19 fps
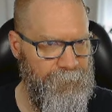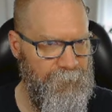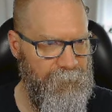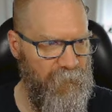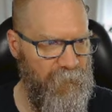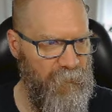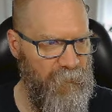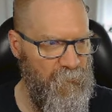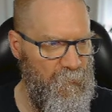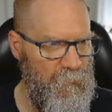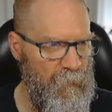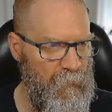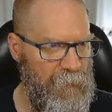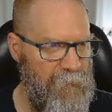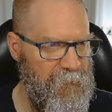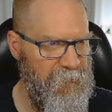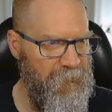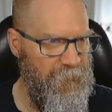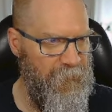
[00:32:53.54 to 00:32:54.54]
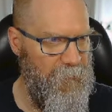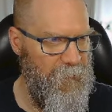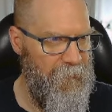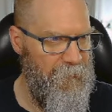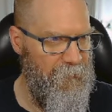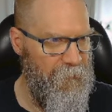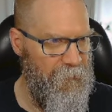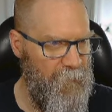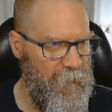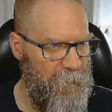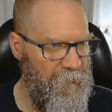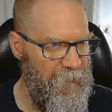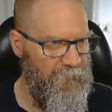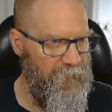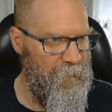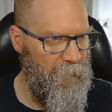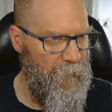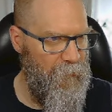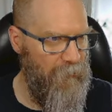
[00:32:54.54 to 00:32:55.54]
What's going on here? What am I doing
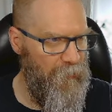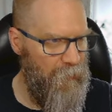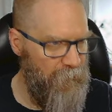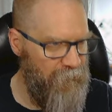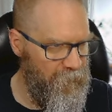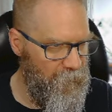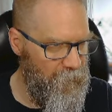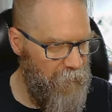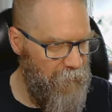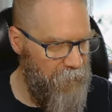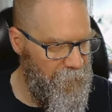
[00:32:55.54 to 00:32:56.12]
wrong? Oh, sorry.